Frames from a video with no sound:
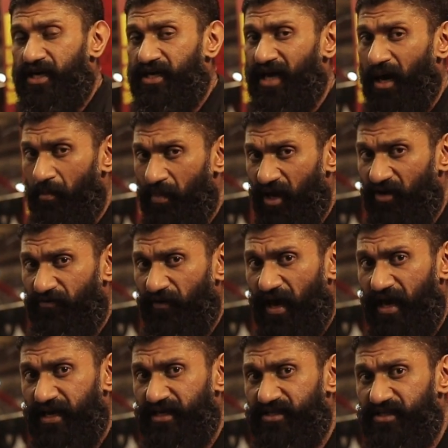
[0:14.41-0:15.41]
Dumbbell
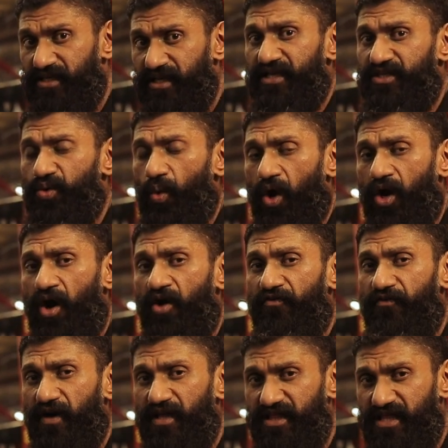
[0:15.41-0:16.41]
flies is one
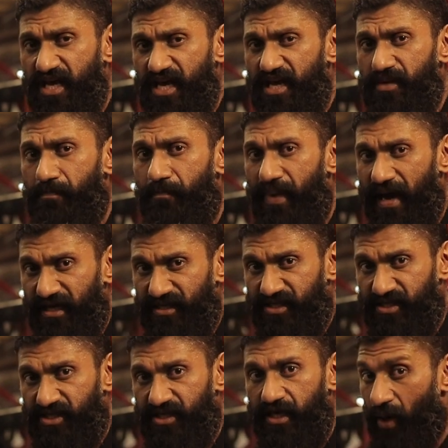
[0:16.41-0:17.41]
of the
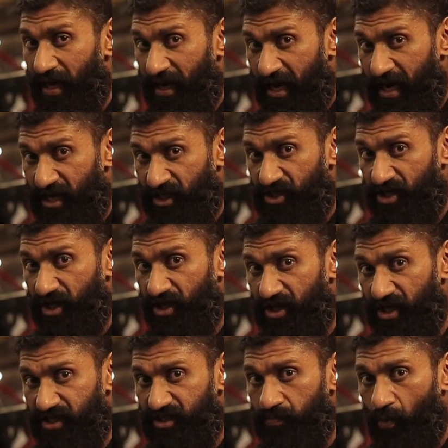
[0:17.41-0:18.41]
best to engage
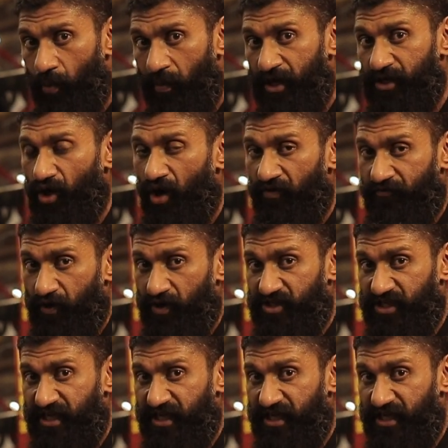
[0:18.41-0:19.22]
this movement of your